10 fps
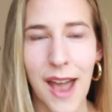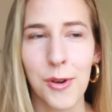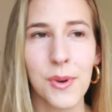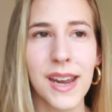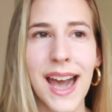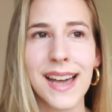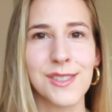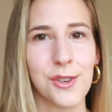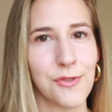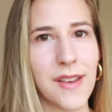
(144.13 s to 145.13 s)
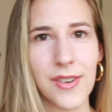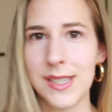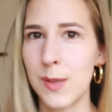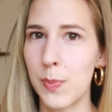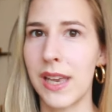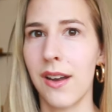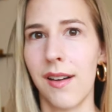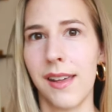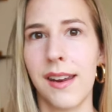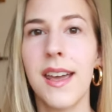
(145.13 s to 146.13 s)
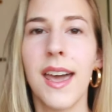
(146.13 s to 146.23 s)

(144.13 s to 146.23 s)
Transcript: Everyone has their favorite spin on it.